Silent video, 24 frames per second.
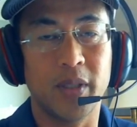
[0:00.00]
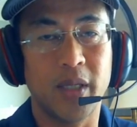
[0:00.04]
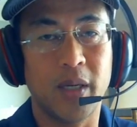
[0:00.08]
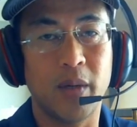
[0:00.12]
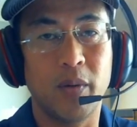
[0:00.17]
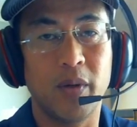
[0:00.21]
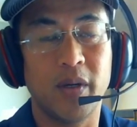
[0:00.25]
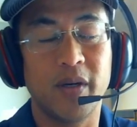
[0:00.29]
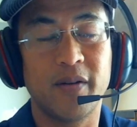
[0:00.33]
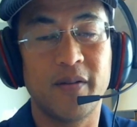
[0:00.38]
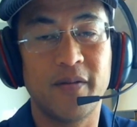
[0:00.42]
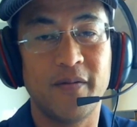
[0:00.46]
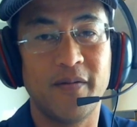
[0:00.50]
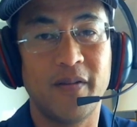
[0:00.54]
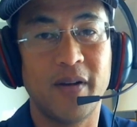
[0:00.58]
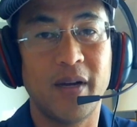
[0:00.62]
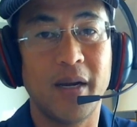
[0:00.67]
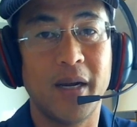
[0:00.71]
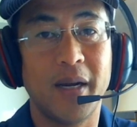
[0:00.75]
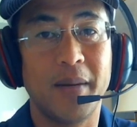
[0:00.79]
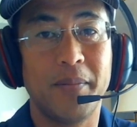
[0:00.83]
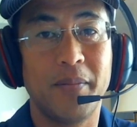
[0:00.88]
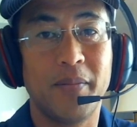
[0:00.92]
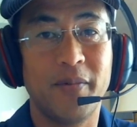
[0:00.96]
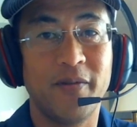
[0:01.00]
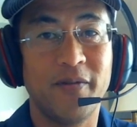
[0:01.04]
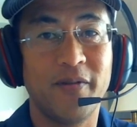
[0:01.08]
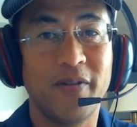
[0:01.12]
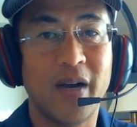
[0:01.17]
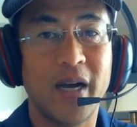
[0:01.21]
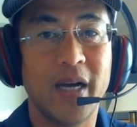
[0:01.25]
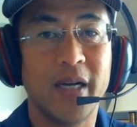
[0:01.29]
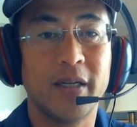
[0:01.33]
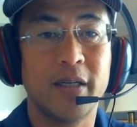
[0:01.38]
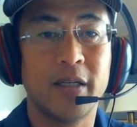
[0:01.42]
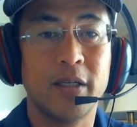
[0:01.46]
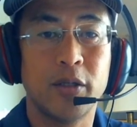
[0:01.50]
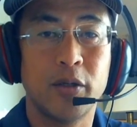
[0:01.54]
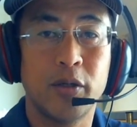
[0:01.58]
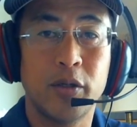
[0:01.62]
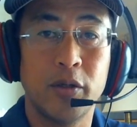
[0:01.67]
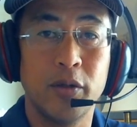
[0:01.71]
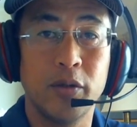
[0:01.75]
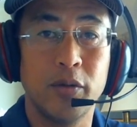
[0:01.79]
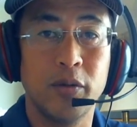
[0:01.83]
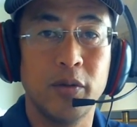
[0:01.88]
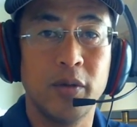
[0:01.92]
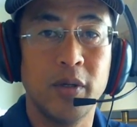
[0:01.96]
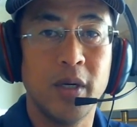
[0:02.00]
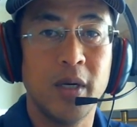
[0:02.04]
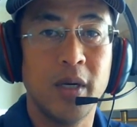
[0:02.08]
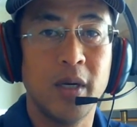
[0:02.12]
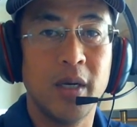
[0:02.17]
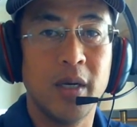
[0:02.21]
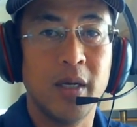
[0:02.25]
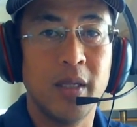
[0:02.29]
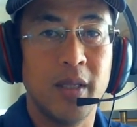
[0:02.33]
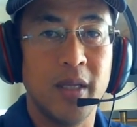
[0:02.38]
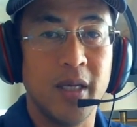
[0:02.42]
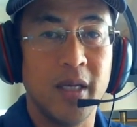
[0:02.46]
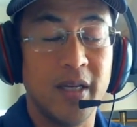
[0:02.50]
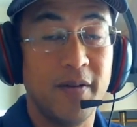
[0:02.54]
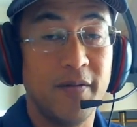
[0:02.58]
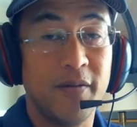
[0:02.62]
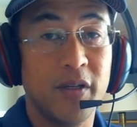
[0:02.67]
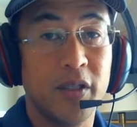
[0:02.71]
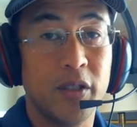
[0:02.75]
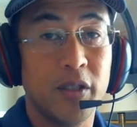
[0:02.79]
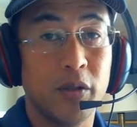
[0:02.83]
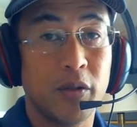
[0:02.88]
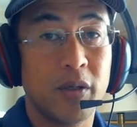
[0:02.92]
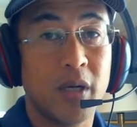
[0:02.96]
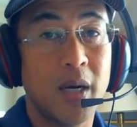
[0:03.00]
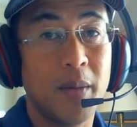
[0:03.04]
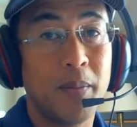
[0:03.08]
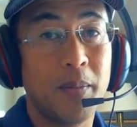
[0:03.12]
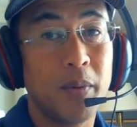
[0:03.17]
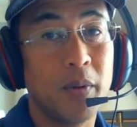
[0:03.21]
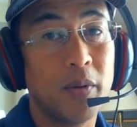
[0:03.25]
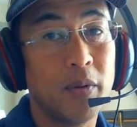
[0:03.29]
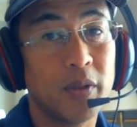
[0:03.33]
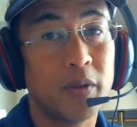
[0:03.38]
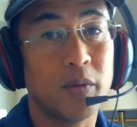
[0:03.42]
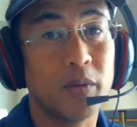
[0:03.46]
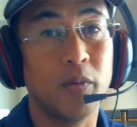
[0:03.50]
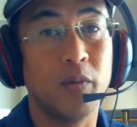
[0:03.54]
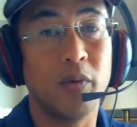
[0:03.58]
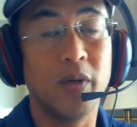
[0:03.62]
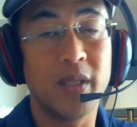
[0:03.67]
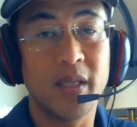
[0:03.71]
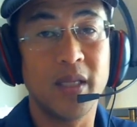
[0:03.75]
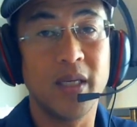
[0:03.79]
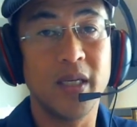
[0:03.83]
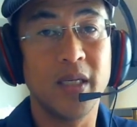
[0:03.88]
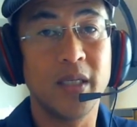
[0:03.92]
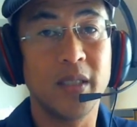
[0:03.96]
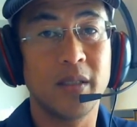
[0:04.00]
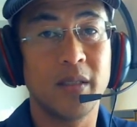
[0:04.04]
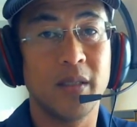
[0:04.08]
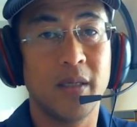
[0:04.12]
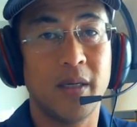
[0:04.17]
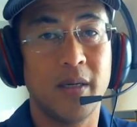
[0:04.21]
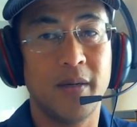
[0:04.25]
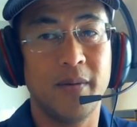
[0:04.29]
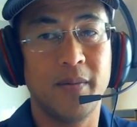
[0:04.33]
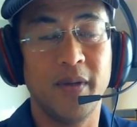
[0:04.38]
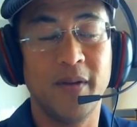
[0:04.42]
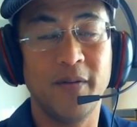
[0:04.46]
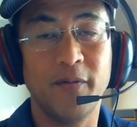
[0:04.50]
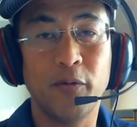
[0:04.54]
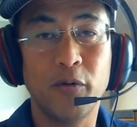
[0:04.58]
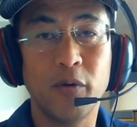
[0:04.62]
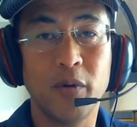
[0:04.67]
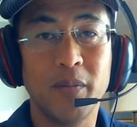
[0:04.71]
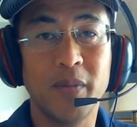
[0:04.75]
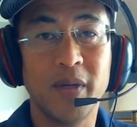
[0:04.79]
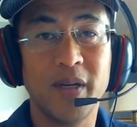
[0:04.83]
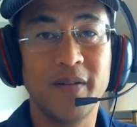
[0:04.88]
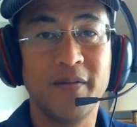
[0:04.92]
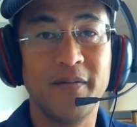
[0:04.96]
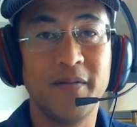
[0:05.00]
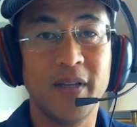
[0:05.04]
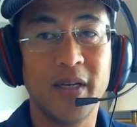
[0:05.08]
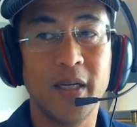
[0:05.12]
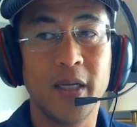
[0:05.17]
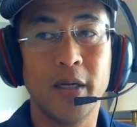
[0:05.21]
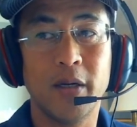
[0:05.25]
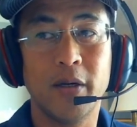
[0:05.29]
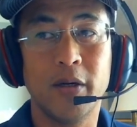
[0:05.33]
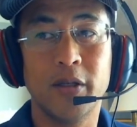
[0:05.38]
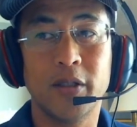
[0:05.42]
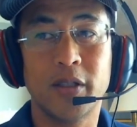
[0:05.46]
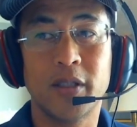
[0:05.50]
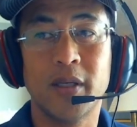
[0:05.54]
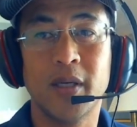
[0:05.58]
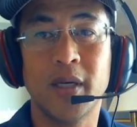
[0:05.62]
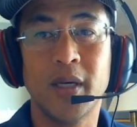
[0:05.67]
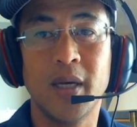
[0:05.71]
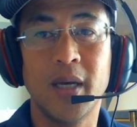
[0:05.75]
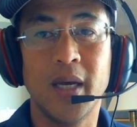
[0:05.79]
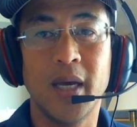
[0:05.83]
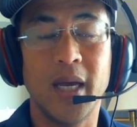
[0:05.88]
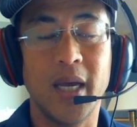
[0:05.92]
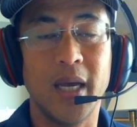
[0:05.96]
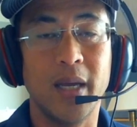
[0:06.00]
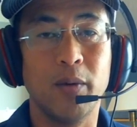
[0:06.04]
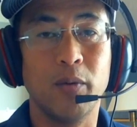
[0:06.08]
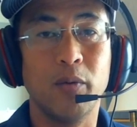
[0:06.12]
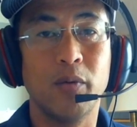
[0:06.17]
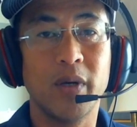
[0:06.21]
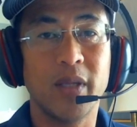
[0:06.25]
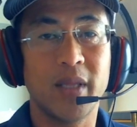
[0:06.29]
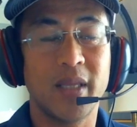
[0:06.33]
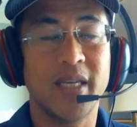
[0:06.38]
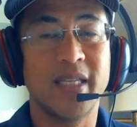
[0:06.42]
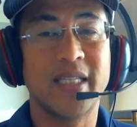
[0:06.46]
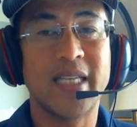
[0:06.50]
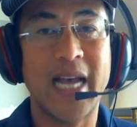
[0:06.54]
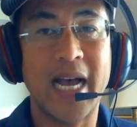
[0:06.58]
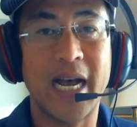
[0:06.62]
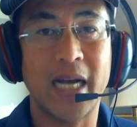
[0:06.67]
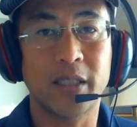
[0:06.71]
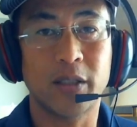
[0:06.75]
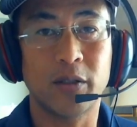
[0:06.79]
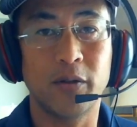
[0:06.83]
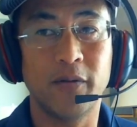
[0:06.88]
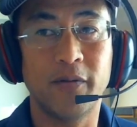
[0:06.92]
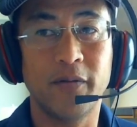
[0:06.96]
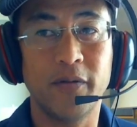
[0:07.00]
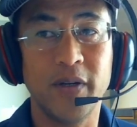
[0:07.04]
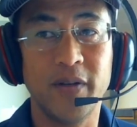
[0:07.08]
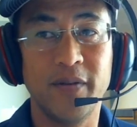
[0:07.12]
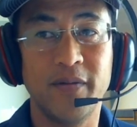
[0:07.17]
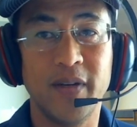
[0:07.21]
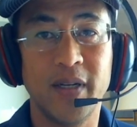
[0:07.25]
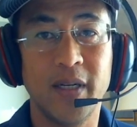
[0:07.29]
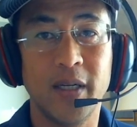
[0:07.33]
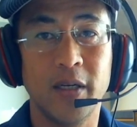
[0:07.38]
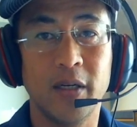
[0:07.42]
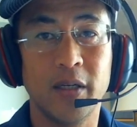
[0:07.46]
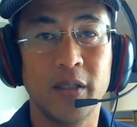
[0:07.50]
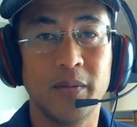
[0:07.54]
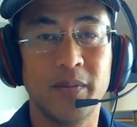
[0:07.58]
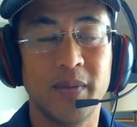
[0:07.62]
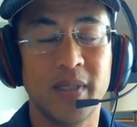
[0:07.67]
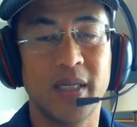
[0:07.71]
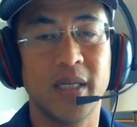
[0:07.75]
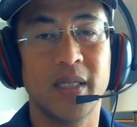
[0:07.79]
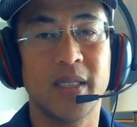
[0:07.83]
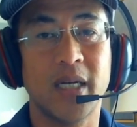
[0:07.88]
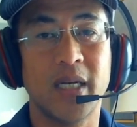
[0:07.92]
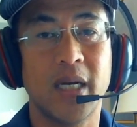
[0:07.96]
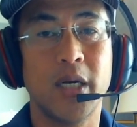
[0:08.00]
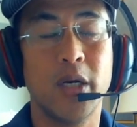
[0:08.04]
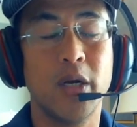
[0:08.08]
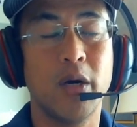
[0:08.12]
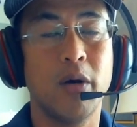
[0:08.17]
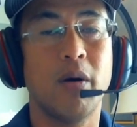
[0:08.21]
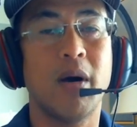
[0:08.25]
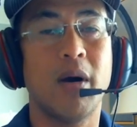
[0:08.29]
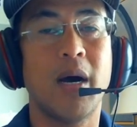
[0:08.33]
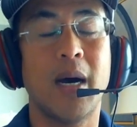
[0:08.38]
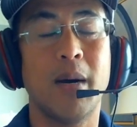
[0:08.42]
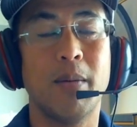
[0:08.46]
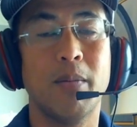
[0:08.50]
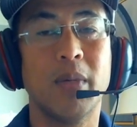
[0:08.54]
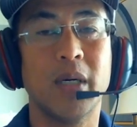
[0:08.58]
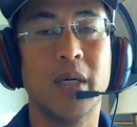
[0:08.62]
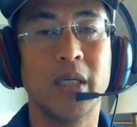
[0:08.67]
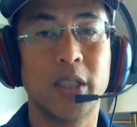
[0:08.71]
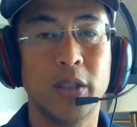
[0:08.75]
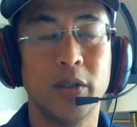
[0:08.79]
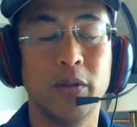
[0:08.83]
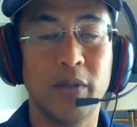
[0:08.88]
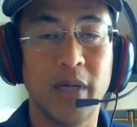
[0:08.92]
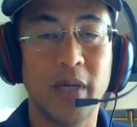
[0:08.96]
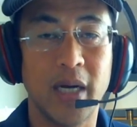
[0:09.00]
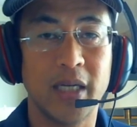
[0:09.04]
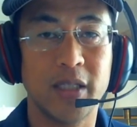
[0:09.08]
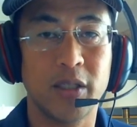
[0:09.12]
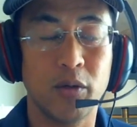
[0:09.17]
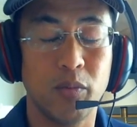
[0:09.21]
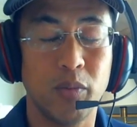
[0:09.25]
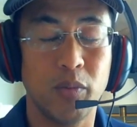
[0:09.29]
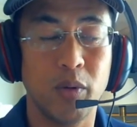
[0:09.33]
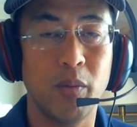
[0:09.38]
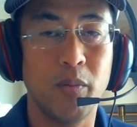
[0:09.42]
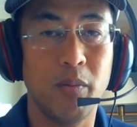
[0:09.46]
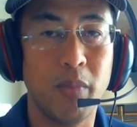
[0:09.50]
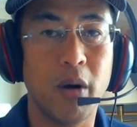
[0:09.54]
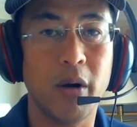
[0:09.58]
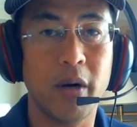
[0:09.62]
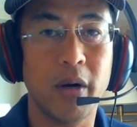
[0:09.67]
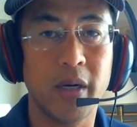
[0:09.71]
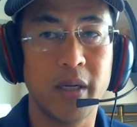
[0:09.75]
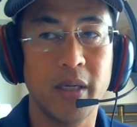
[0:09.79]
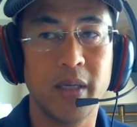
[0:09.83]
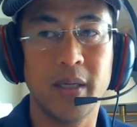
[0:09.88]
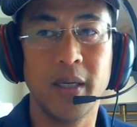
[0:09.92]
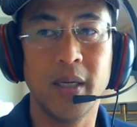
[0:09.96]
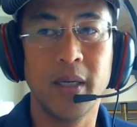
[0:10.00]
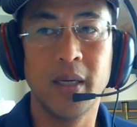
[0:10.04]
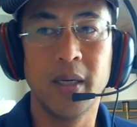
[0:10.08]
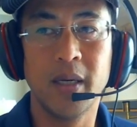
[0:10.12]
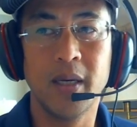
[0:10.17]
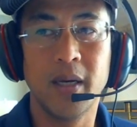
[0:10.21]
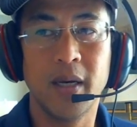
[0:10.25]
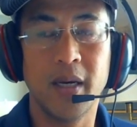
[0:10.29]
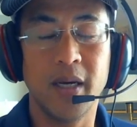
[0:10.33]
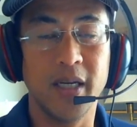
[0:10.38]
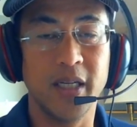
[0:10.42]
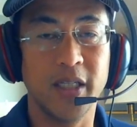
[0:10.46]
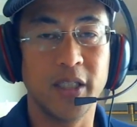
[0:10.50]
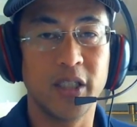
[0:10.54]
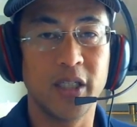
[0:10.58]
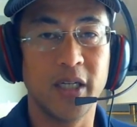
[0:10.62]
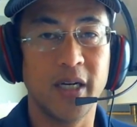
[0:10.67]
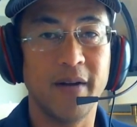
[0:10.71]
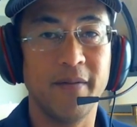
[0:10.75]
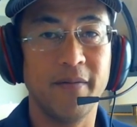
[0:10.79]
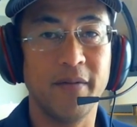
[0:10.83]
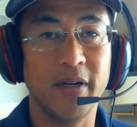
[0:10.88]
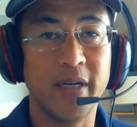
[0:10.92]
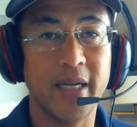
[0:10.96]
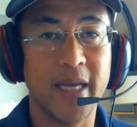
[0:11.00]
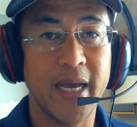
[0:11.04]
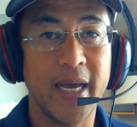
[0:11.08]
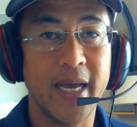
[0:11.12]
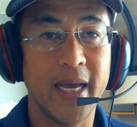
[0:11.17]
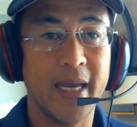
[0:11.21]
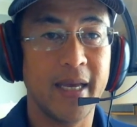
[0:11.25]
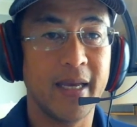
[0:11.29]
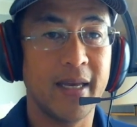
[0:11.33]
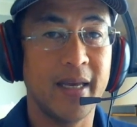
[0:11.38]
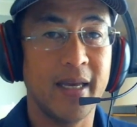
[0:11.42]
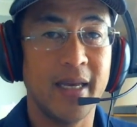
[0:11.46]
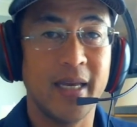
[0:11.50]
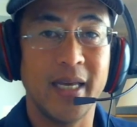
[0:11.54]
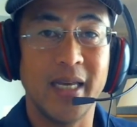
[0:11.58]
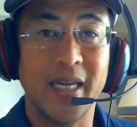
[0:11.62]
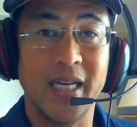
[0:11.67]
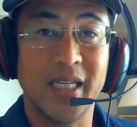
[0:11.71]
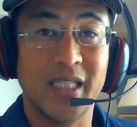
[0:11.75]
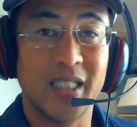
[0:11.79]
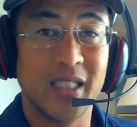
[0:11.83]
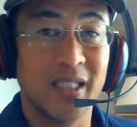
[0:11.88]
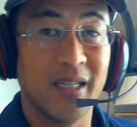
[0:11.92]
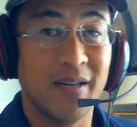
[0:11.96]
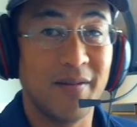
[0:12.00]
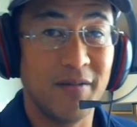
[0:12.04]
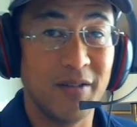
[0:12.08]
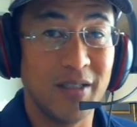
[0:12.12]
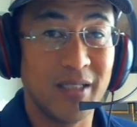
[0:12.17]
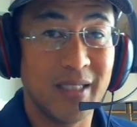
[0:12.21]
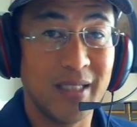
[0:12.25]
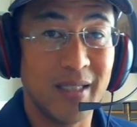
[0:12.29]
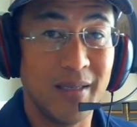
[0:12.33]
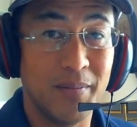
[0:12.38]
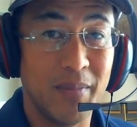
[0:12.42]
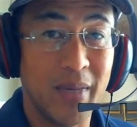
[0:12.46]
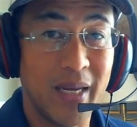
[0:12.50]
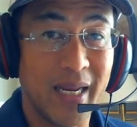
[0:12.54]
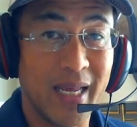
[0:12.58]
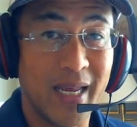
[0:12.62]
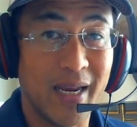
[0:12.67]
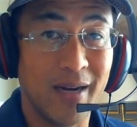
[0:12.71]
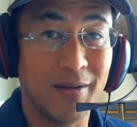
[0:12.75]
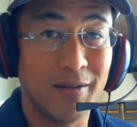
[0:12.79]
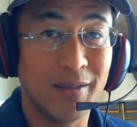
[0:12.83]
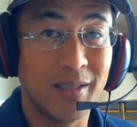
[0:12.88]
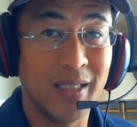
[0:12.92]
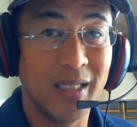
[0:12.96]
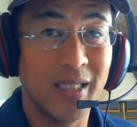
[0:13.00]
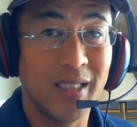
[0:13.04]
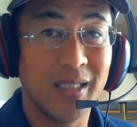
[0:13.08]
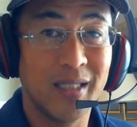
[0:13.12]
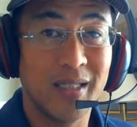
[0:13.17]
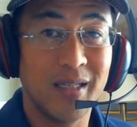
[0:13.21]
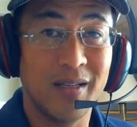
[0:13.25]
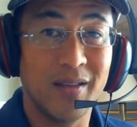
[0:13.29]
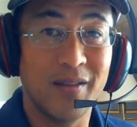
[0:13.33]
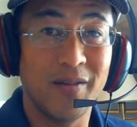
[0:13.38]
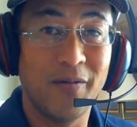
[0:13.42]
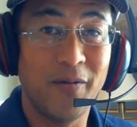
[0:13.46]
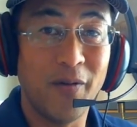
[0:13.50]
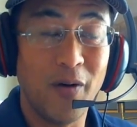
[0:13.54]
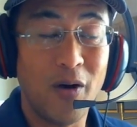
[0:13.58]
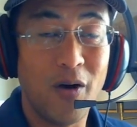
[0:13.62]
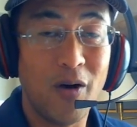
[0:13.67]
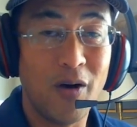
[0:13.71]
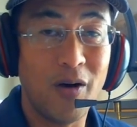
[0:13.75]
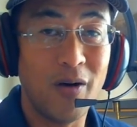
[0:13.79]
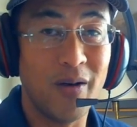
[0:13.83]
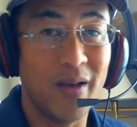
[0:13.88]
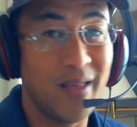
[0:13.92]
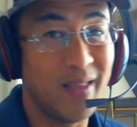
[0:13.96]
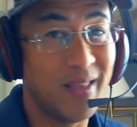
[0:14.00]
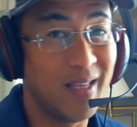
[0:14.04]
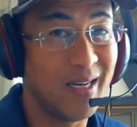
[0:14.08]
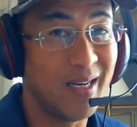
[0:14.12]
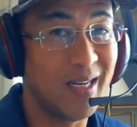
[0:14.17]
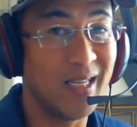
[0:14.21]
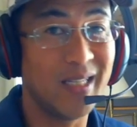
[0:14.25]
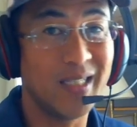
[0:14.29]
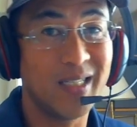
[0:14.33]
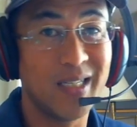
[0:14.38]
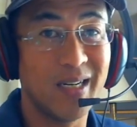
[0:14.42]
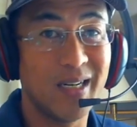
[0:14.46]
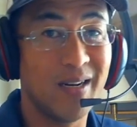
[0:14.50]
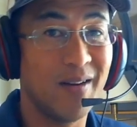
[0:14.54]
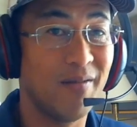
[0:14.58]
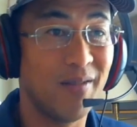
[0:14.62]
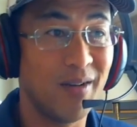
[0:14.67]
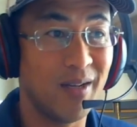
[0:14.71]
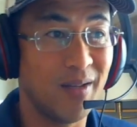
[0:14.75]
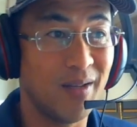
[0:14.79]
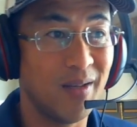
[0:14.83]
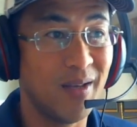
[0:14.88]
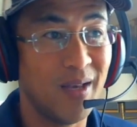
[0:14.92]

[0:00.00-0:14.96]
I want to provide to the individual couples with these informative videos and with these hassle-free videos, because I know how much you guys are bombarded each and every day, each and every Medicare season in the fall, and then each and every